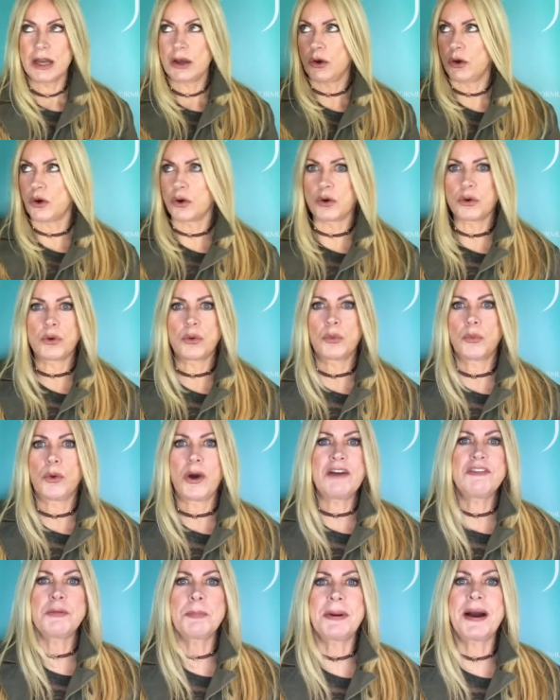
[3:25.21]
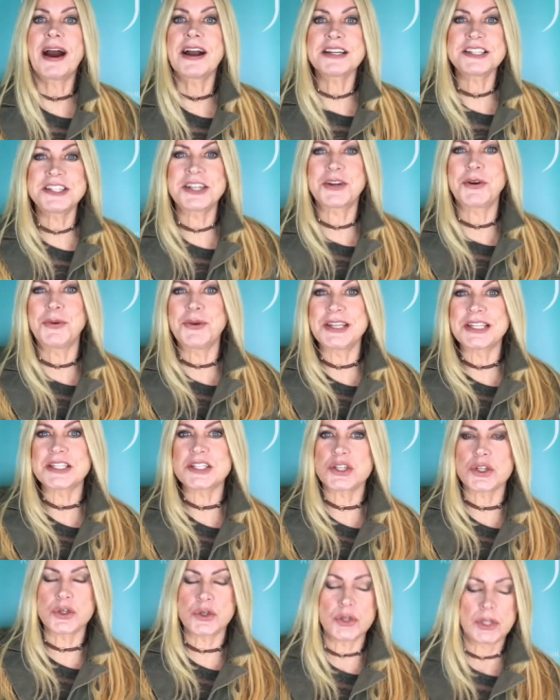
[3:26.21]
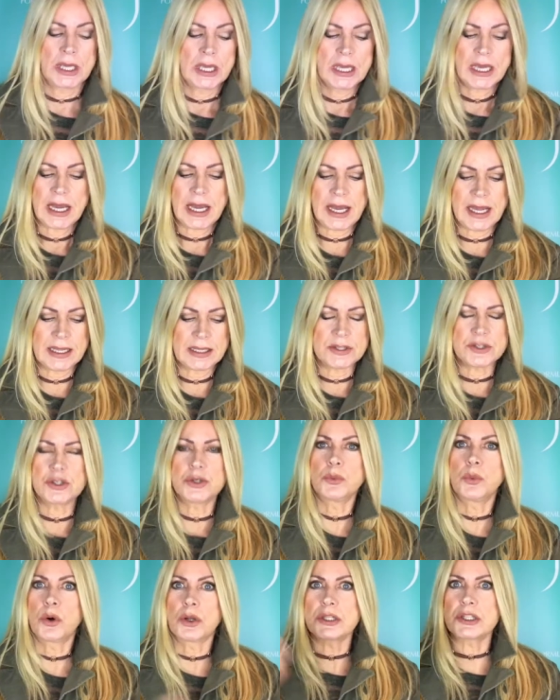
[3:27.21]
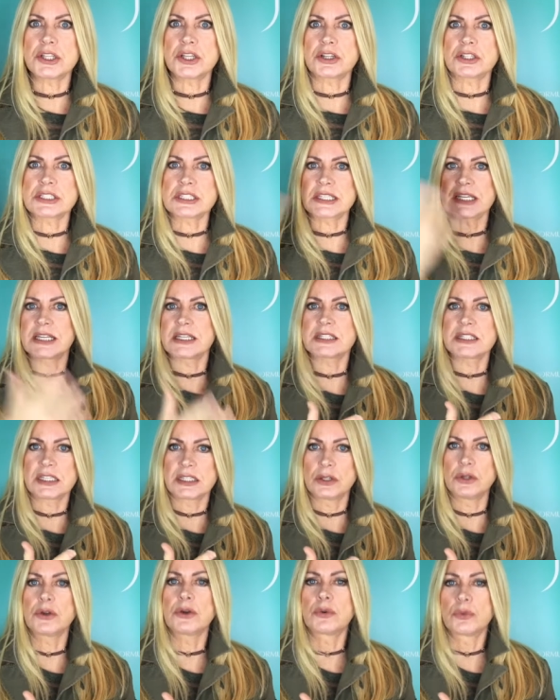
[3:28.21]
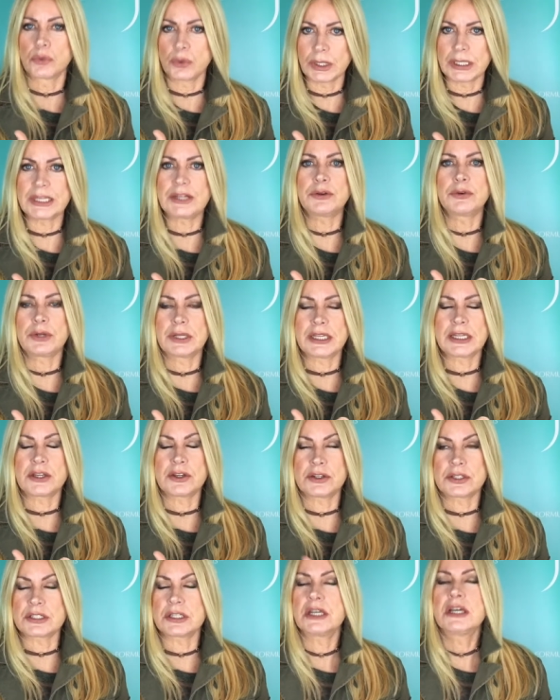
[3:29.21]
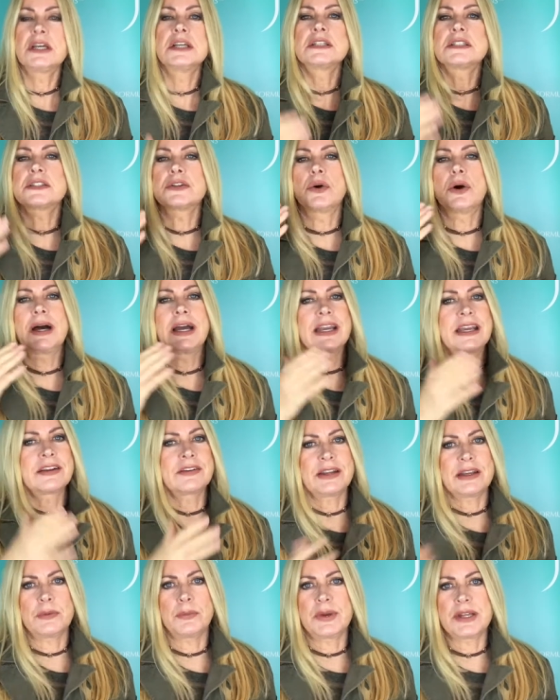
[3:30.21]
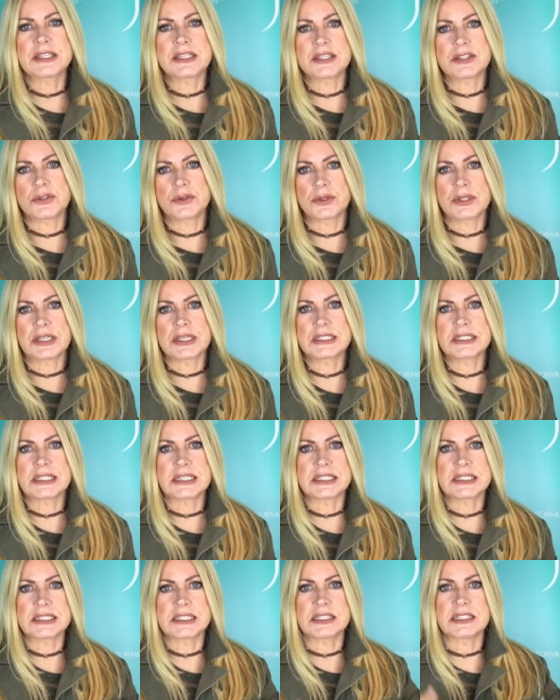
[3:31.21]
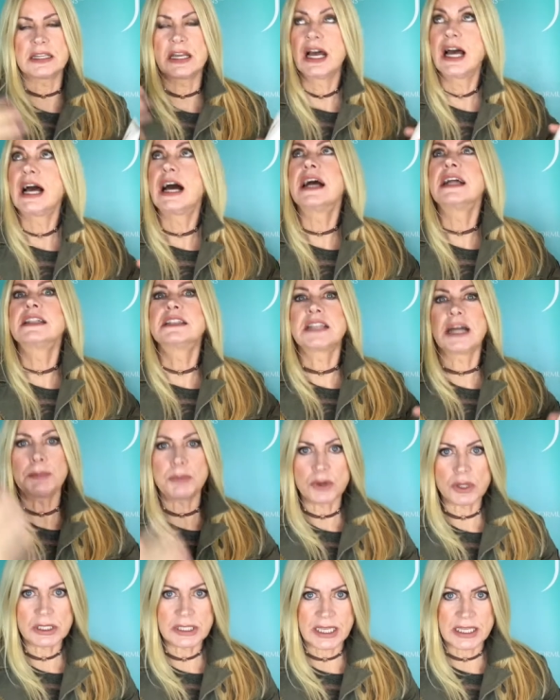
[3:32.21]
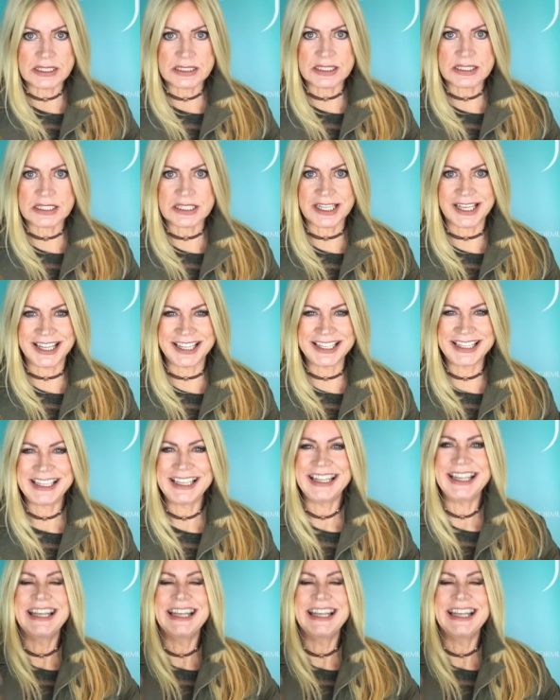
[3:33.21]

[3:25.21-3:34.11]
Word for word: or whatever party you're going to and you want your skin to look really, really good. So a great way to do this is to double cleanse the skin,